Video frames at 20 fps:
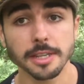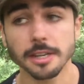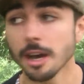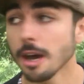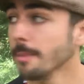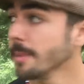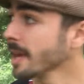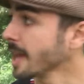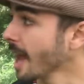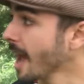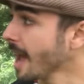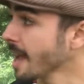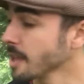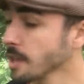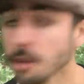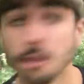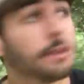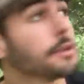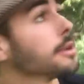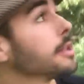coming at
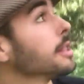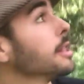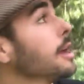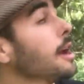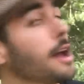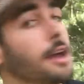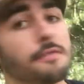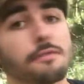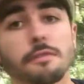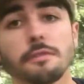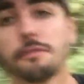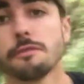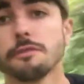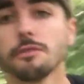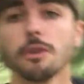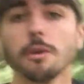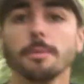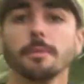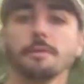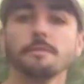you live
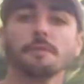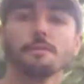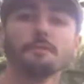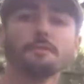from the